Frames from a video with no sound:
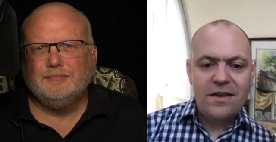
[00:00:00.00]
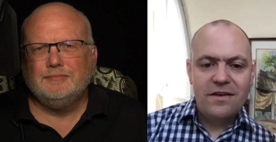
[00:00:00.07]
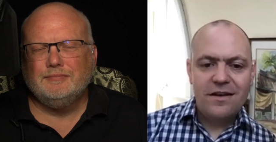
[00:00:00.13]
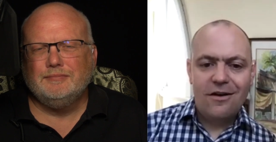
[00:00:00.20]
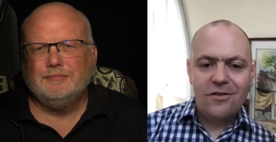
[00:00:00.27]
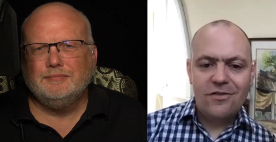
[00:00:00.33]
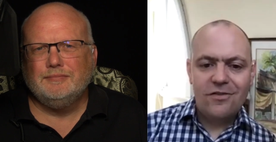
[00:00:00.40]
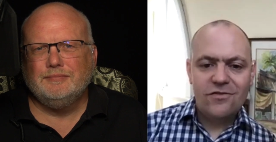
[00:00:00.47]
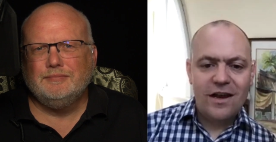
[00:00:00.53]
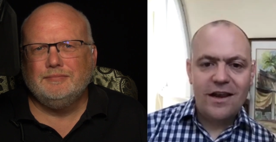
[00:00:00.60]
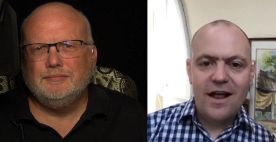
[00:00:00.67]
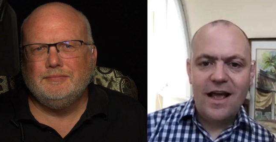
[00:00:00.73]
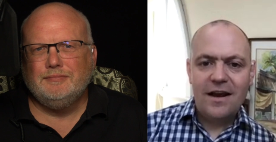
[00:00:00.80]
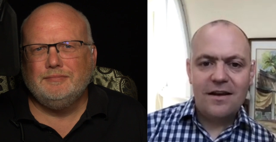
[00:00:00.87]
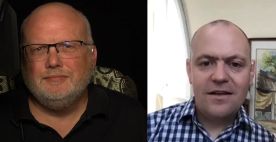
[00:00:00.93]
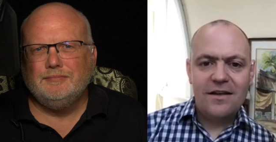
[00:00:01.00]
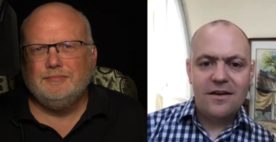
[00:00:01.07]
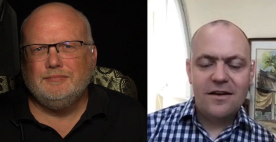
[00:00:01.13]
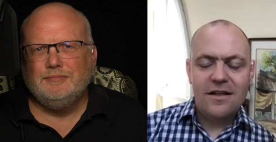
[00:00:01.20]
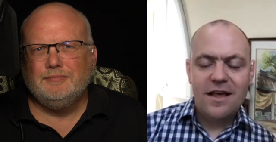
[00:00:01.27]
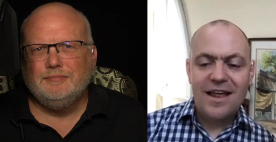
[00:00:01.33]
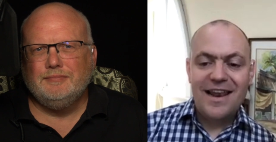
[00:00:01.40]
Speaker 1: Anglican
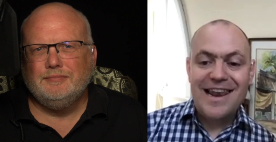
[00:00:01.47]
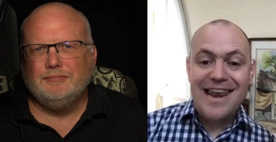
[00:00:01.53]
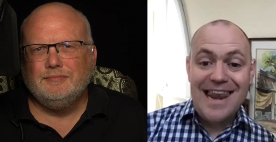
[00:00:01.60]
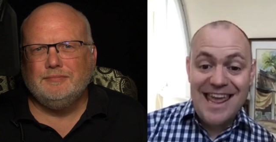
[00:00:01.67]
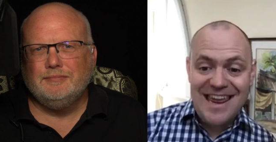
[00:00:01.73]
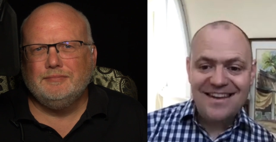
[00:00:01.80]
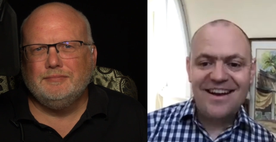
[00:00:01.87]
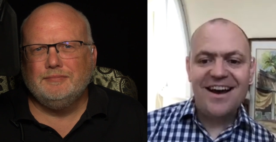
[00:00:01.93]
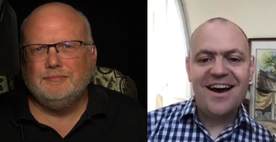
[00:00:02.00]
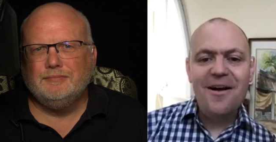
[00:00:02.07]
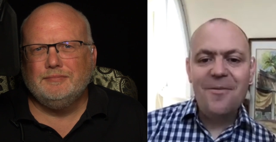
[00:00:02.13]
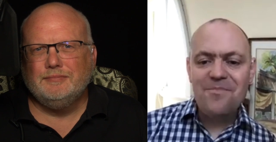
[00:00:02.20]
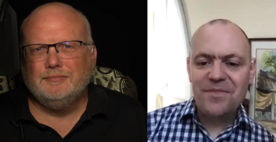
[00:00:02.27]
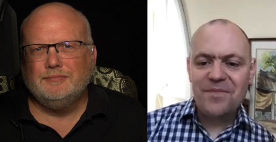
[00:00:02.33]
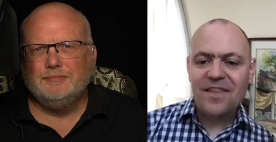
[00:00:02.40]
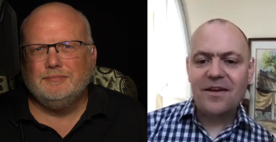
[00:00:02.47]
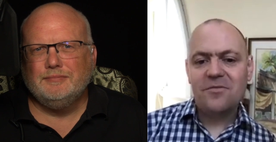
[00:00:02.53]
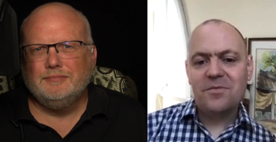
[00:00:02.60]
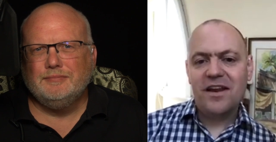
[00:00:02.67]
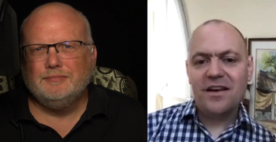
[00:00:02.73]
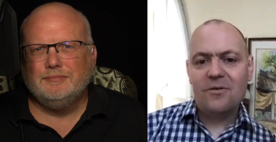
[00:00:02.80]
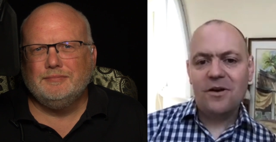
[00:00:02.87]
leader, and that's particularly what he was talking
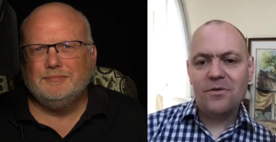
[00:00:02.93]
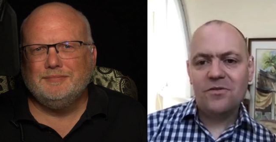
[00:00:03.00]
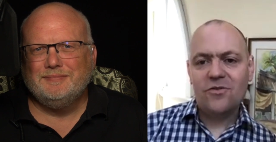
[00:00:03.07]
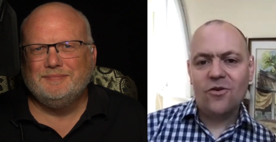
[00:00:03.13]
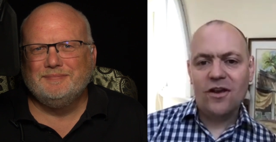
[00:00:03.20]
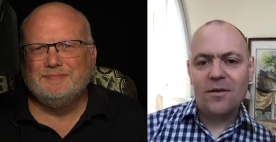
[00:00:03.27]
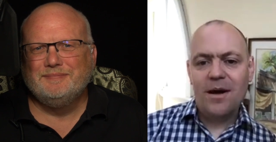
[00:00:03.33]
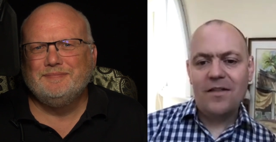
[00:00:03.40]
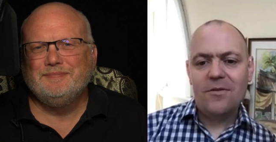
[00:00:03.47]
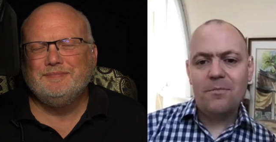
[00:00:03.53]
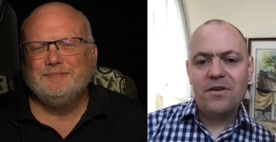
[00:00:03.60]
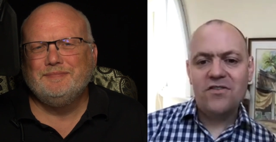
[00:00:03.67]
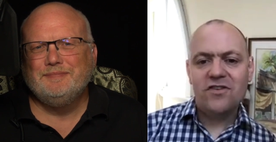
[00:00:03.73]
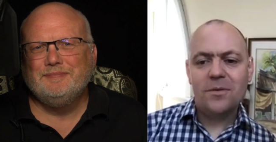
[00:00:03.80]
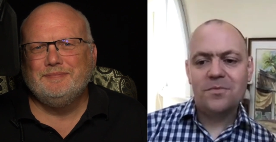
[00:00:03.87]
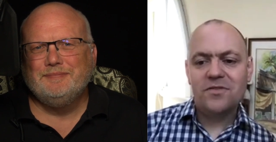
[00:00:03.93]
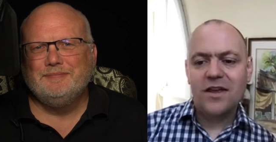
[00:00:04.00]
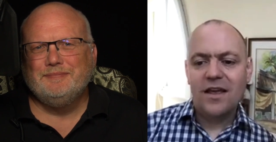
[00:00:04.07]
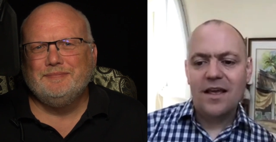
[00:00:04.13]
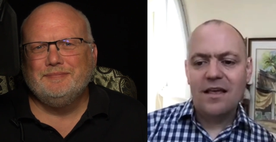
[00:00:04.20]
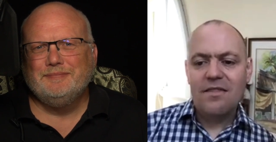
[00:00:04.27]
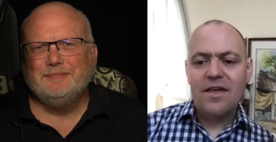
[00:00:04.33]
about, the bishops, then
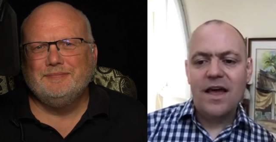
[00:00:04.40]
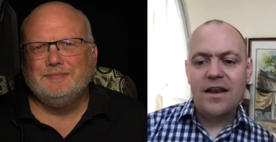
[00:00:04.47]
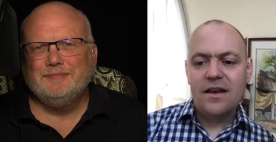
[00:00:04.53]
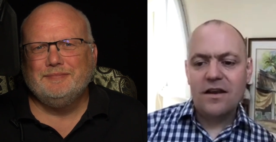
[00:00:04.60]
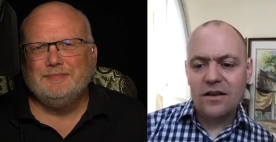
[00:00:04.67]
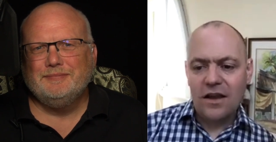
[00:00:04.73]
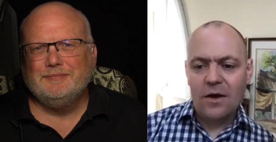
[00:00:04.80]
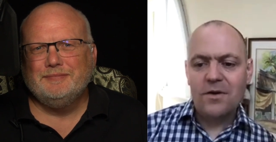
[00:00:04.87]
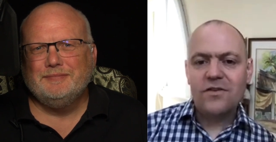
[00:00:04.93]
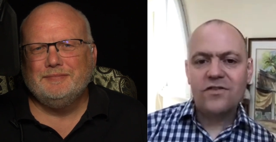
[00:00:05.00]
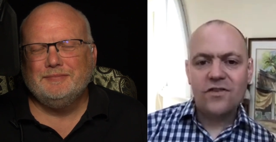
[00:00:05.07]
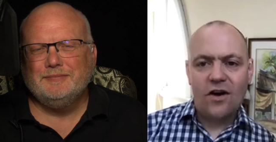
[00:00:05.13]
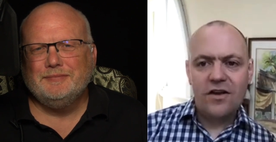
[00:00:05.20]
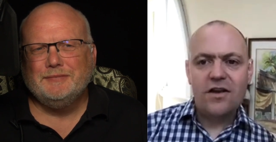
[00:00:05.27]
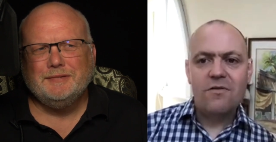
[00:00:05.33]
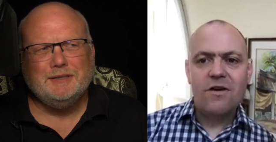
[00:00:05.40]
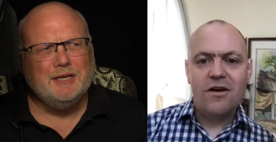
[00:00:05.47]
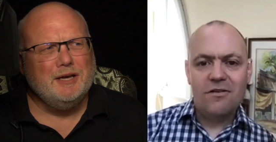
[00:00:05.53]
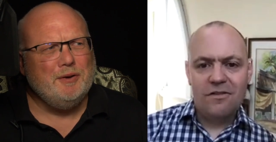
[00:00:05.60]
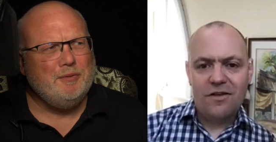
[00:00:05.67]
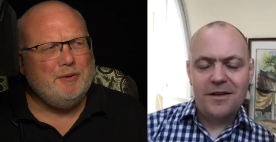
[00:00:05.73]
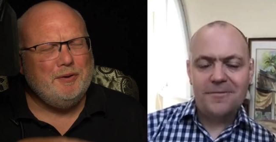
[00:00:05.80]
go and start your own thing.
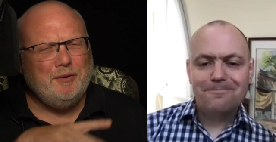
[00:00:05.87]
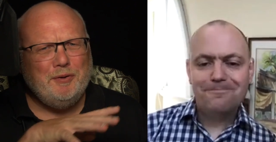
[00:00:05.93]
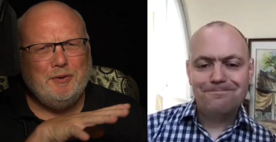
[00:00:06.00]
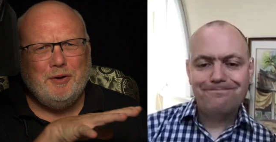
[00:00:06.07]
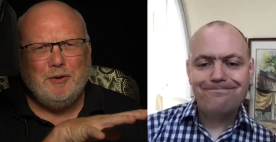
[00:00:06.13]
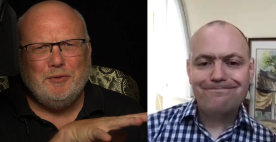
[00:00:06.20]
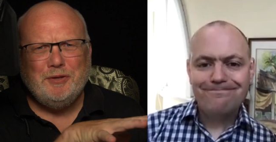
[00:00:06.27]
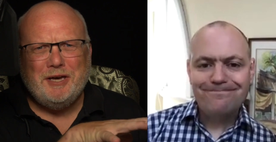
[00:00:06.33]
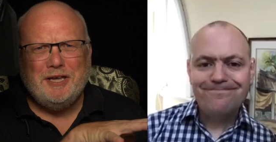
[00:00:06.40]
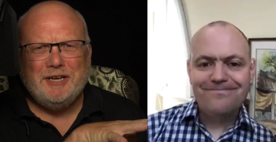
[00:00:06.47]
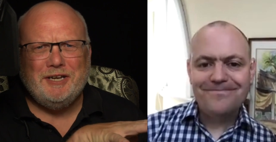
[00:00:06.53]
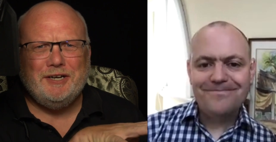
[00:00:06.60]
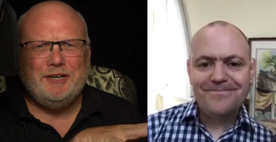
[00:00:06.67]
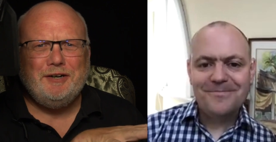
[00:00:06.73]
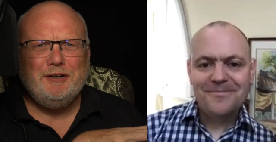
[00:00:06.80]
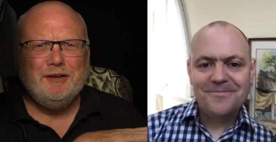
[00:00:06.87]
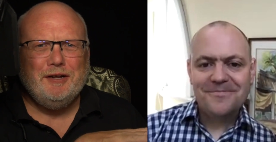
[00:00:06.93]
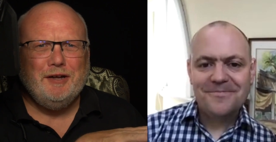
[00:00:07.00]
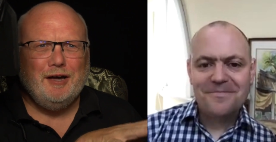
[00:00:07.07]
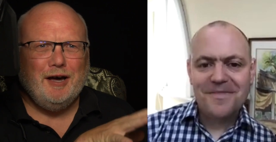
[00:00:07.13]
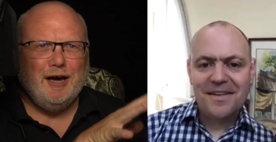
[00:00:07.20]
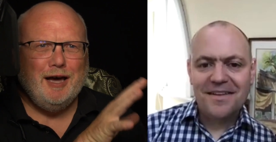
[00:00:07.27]
Speaker 2: Well, hold, hold on here.
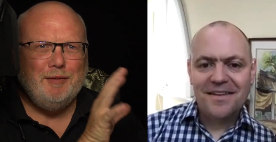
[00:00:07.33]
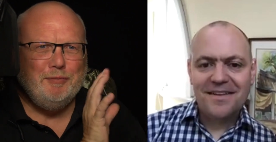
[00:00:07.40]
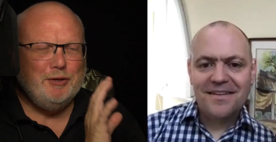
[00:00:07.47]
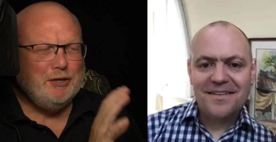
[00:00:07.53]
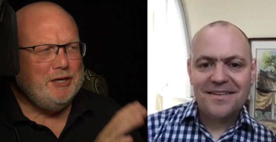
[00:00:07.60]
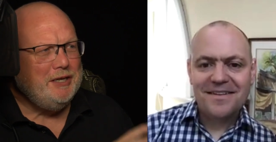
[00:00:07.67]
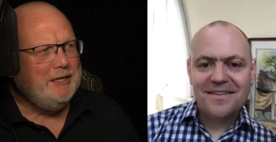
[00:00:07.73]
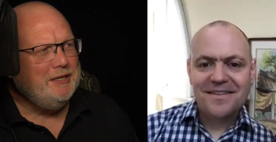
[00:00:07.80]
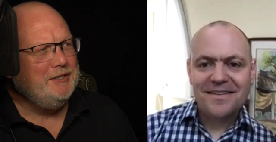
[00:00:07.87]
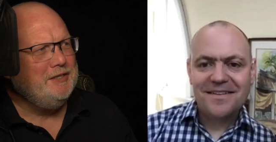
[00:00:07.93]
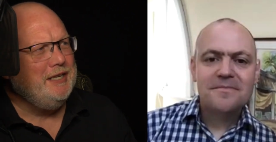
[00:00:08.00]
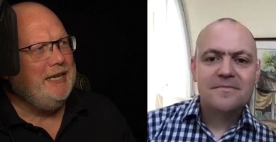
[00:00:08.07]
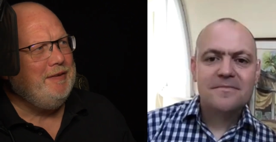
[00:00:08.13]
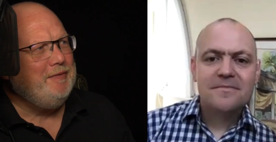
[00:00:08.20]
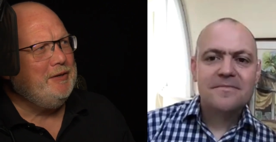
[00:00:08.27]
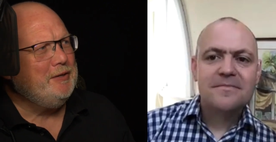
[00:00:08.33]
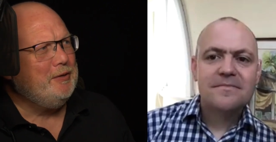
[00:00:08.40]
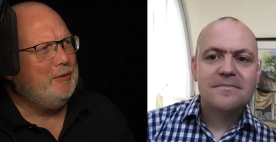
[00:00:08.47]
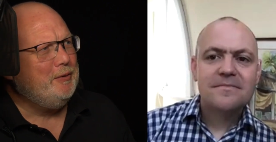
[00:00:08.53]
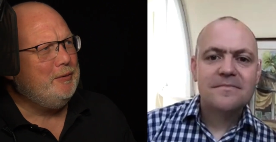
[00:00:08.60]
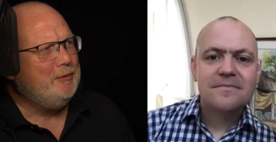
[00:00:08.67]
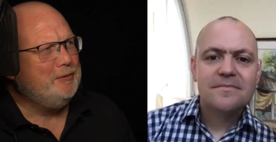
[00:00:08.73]
I'm looking at
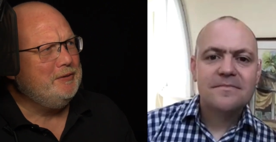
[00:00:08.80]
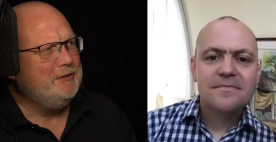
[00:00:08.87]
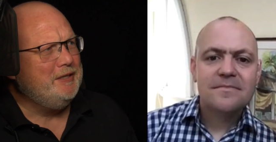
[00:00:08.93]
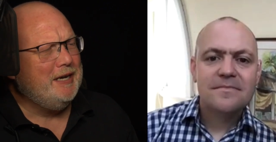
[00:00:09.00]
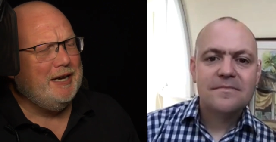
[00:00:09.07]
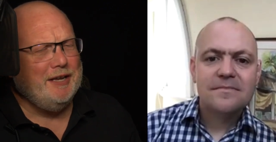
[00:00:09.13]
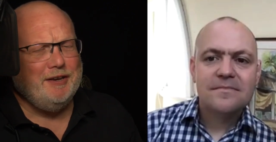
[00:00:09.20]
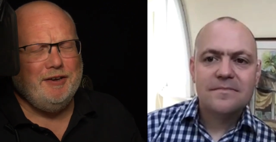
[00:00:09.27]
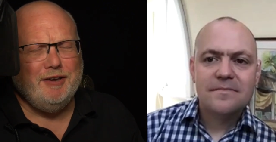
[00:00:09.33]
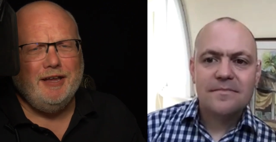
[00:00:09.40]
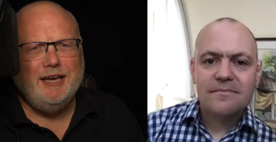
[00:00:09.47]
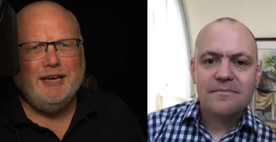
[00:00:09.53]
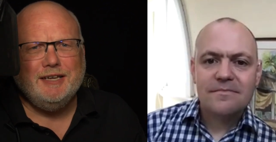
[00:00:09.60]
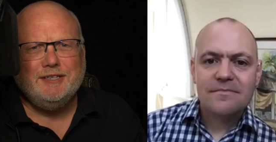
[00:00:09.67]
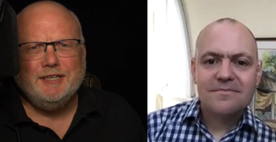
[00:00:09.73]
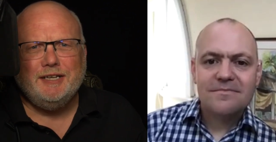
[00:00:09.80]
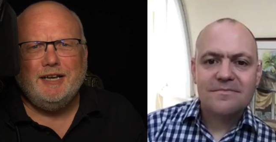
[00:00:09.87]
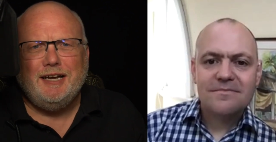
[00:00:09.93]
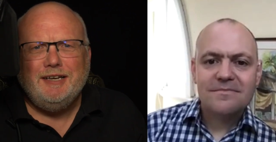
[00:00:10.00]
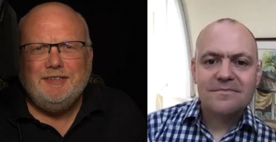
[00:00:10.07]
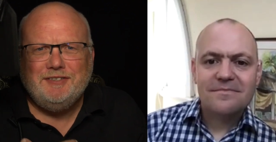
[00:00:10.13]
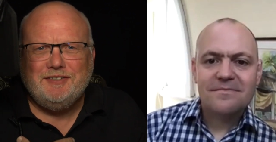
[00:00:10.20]
davidould.net and
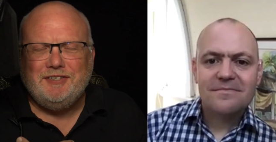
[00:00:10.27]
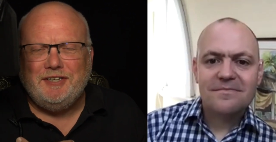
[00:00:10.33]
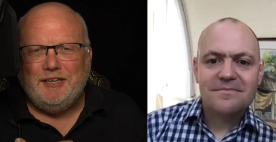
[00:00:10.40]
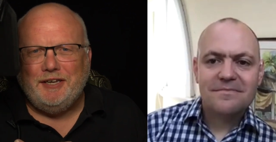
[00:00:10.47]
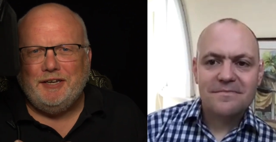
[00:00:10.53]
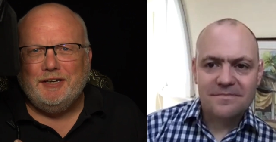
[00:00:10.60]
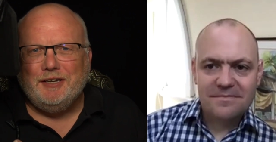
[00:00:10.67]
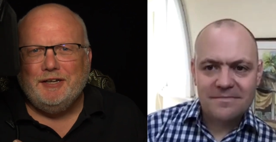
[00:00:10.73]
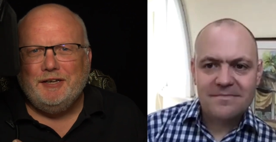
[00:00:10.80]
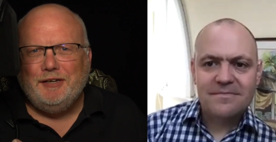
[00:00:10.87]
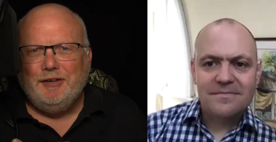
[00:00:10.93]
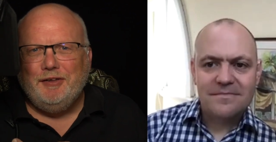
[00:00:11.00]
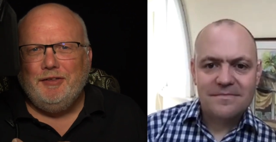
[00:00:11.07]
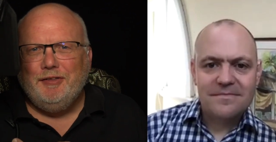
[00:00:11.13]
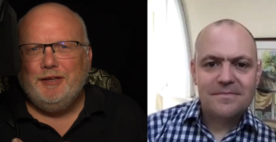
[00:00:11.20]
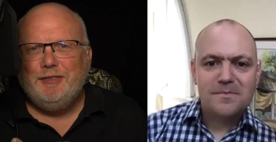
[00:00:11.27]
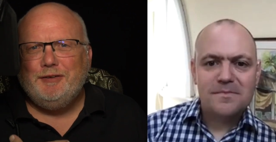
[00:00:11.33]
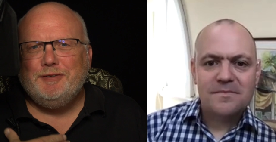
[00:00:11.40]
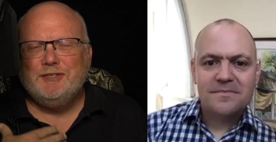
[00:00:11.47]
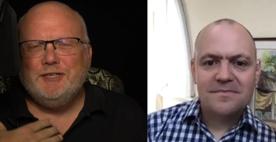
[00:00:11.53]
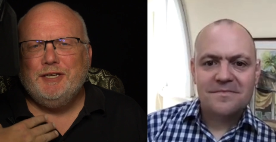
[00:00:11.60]
I see that there's